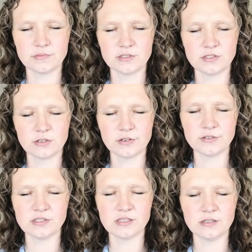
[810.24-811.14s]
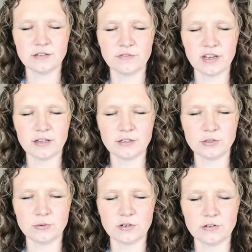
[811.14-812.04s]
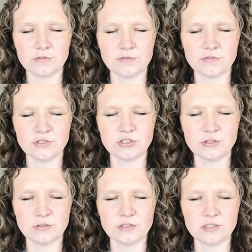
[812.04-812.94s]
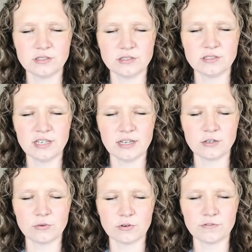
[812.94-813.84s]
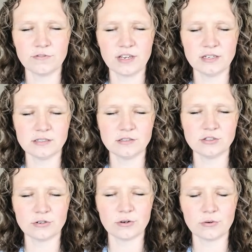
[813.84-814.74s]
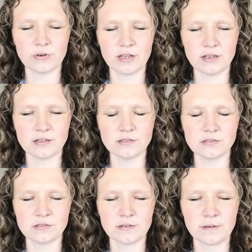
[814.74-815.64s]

So you see the value of choosing to take your fate into your own hands